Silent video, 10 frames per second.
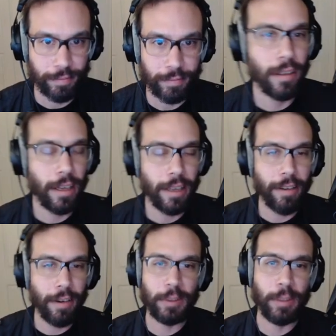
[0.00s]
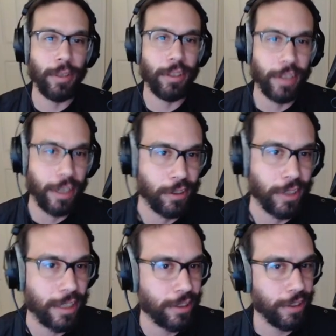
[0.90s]
And that wraps up all your gear
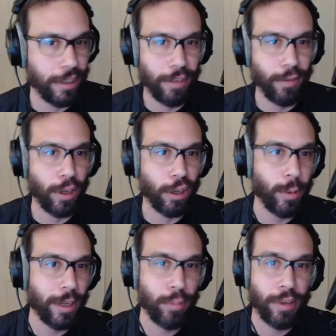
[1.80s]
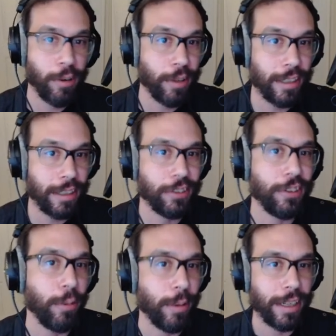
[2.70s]
slots. For a quick priority list,
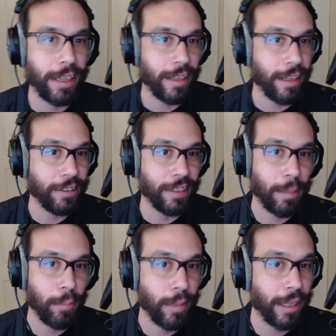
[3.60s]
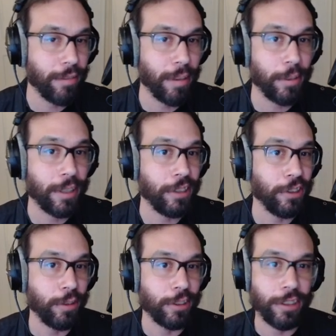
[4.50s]
you'll want to get Knights of the Ebonblade reputation
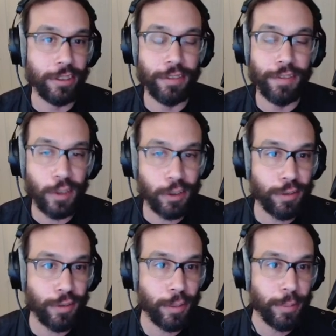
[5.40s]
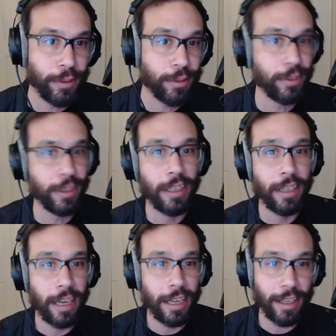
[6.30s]
to Exalted first for the boots,
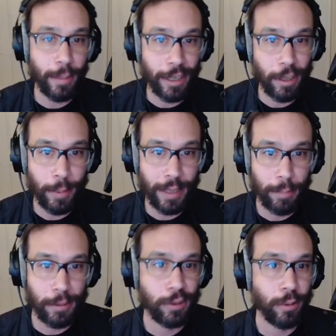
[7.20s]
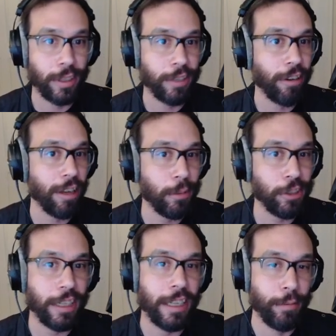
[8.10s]
and thereby opening up the sword in your Helm
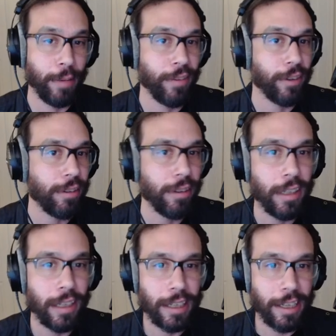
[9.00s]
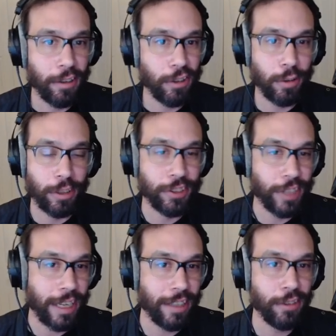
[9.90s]
enchant at Revered. Kirintor's
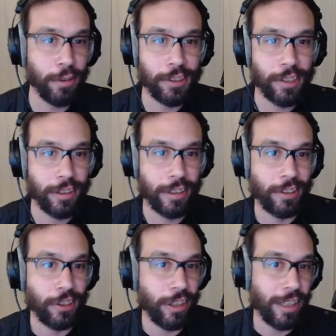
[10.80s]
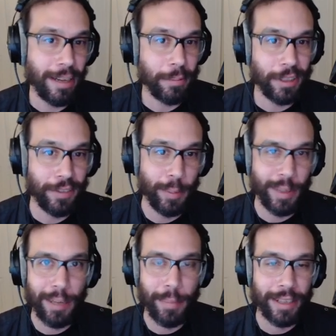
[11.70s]
second to Exalted is a good option if you plan
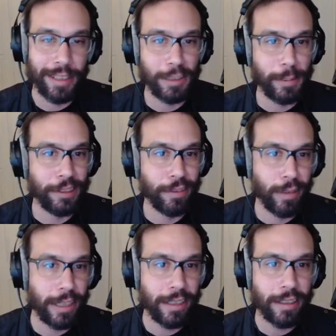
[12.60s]
on buying the expensive ring.